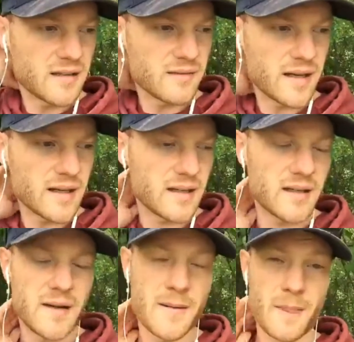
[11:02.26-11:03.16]
right?
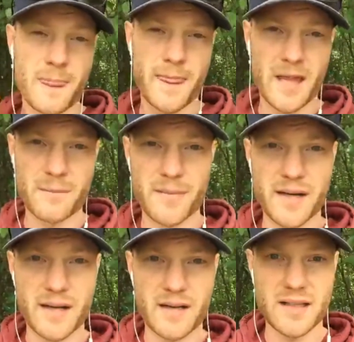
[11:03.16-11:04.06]

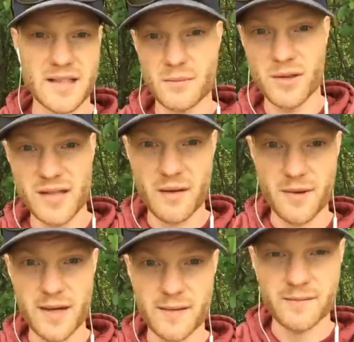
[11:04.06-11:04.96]
But it doesn't work that
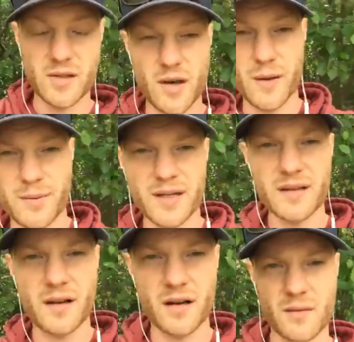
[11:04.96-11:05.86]
way. You got to put in
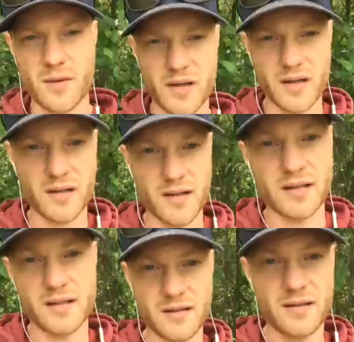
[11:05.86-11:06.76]
the hard work.
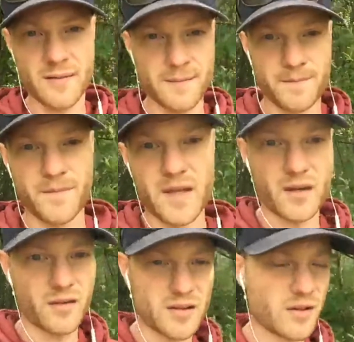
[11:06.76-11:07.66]

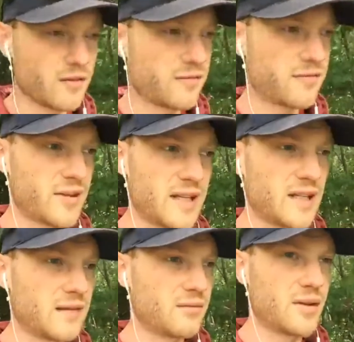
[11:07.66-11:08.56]
There's no
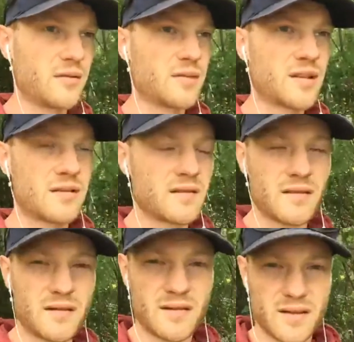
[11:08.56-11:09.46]
free route.
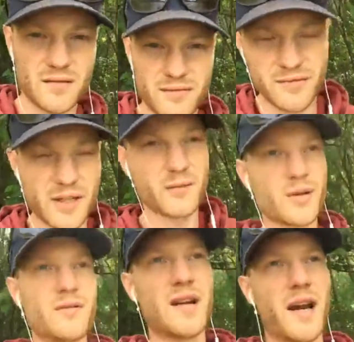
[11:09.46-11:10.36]
There's no free
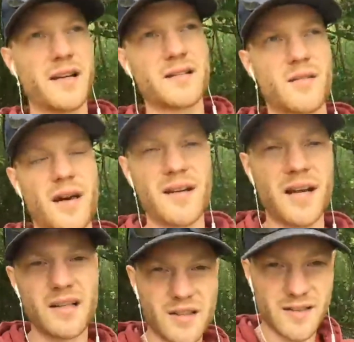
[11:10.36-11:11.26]
route, guys. So I
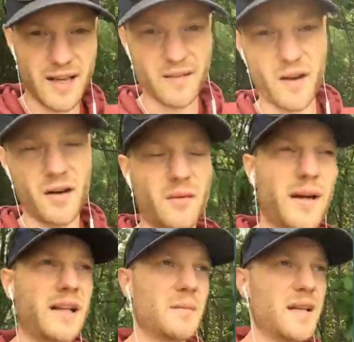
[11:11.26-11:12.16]
kind of learned that the hard
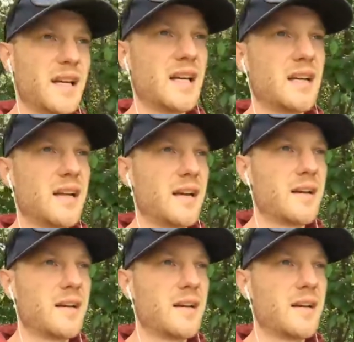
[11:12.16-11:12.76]
way in the beginning, like